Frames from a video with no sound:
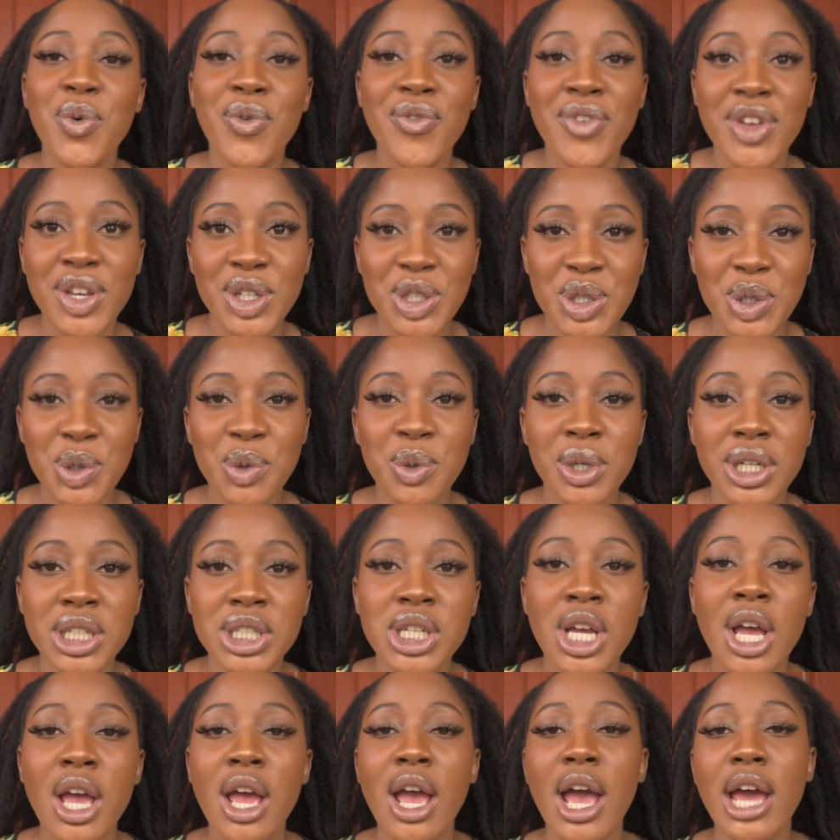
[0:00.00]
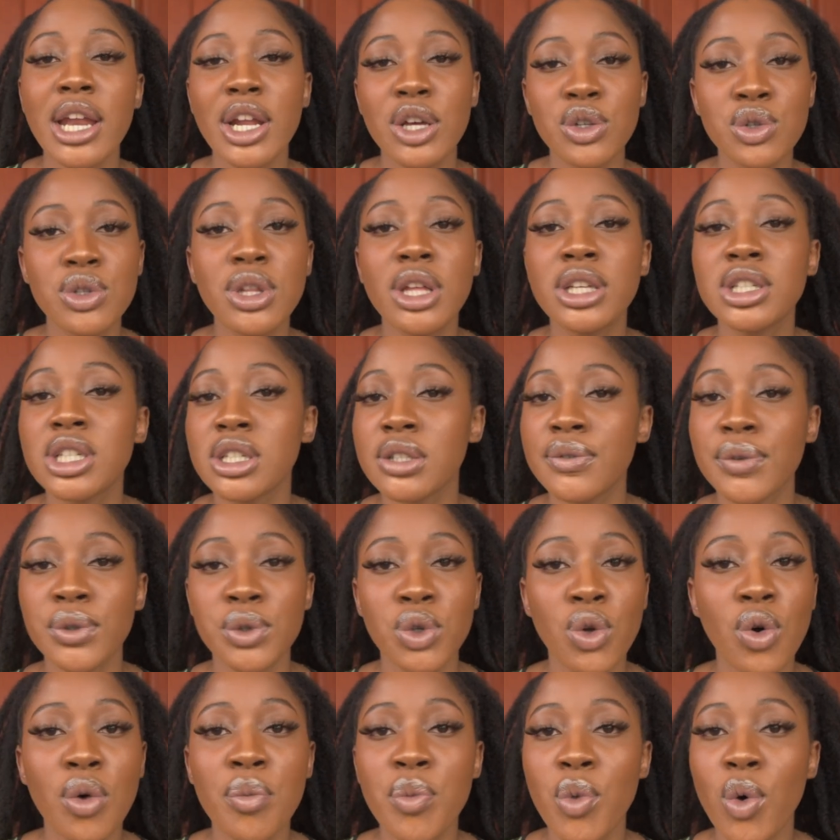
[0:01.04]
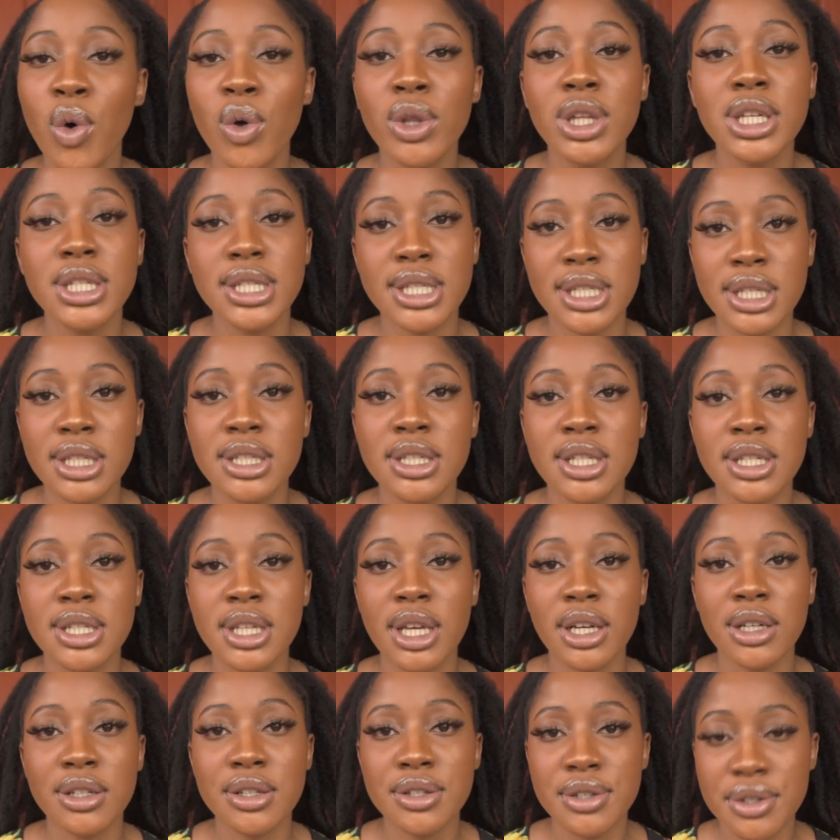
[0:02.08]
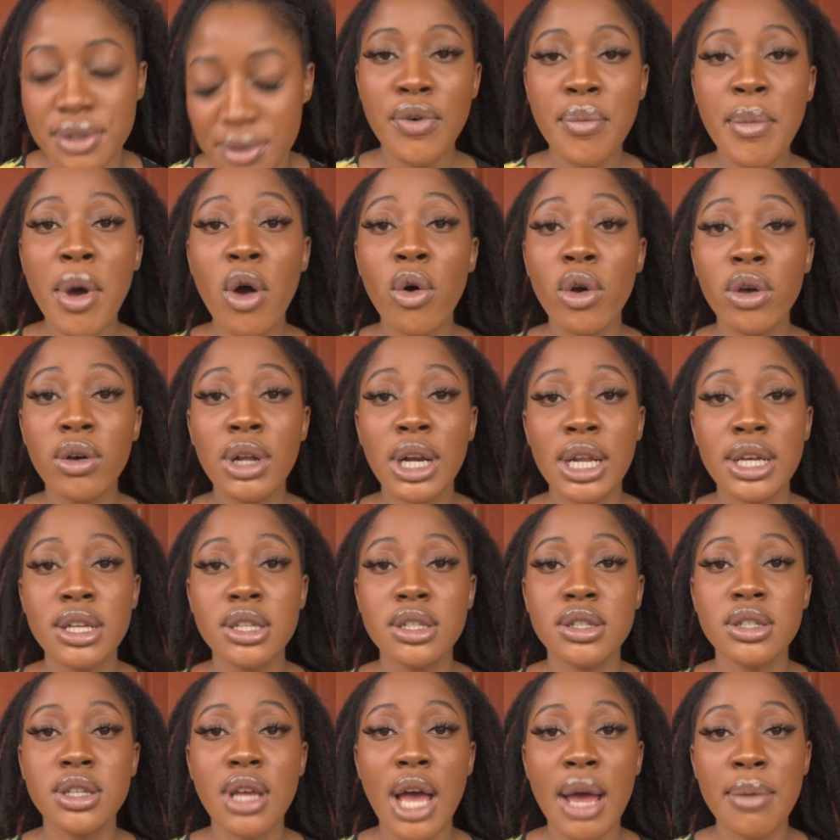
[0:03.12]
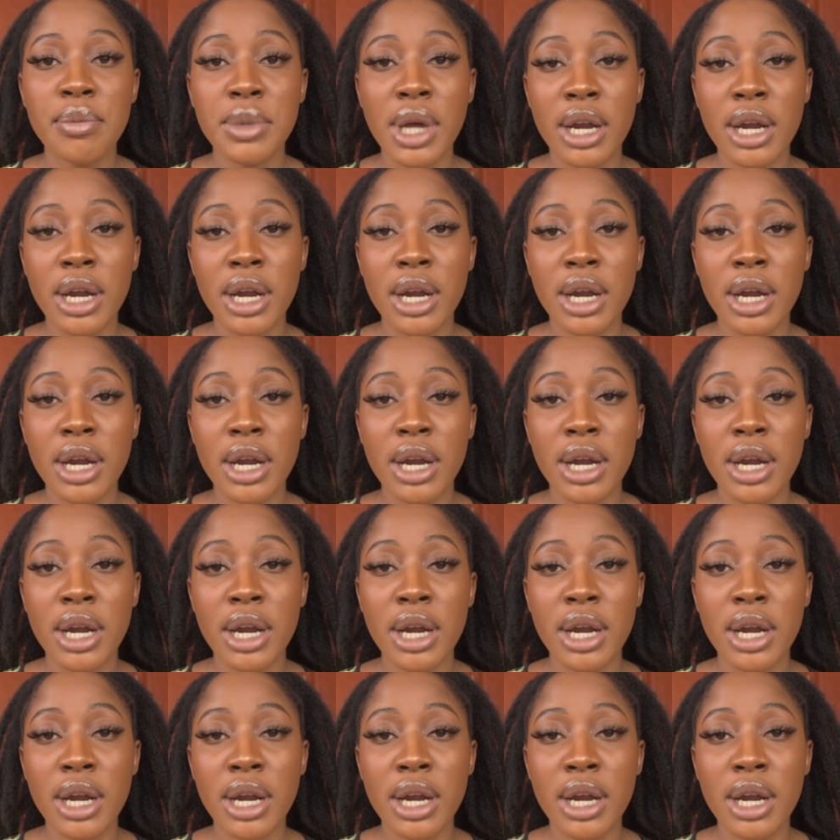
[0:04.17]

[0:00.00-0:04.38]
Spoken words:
facial wash, and I do that just for no more than 60 seconds. For my oil cleanse, I'm